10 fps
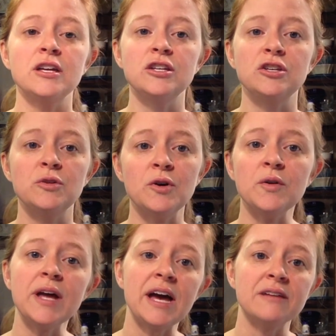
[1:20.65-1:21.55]
you
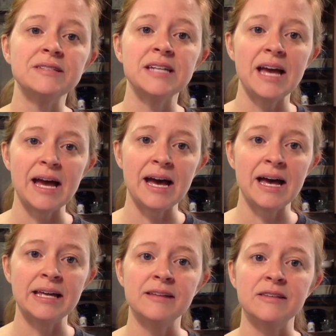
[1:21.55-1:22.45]
don't have to
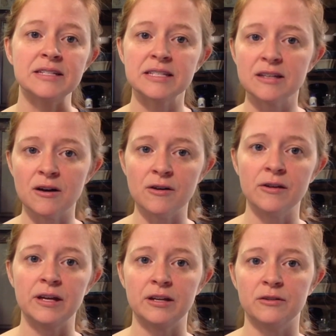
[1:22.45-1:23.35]
add the
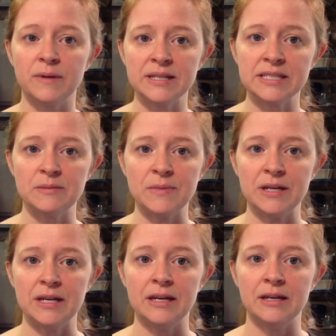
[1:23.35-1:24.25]
salt in your
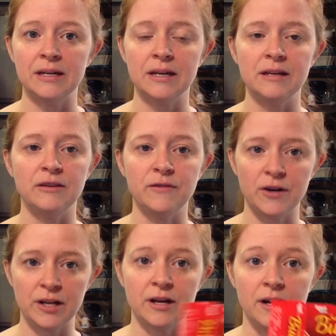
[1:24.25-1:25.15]
recipe. You've
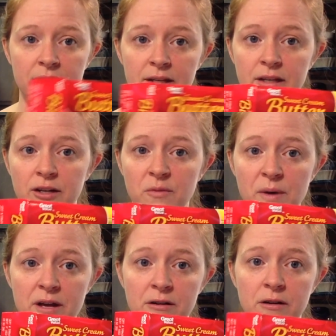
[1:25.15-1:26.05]
already got it in your
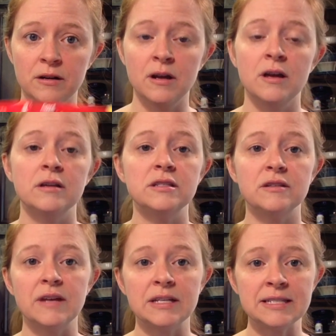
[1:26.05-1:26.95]
butter. So
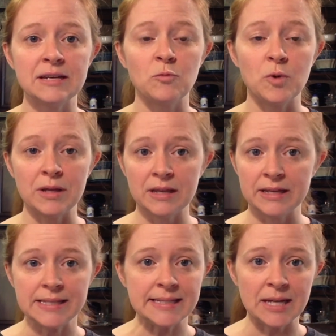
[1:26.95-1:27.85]
that's one
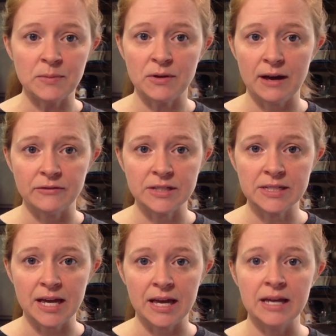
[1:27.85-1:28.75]
less step you have to
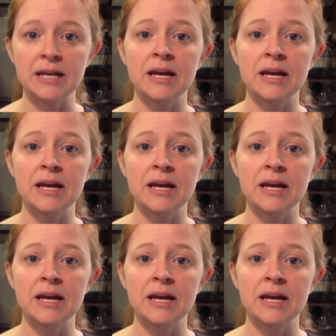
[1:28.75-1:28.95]
take.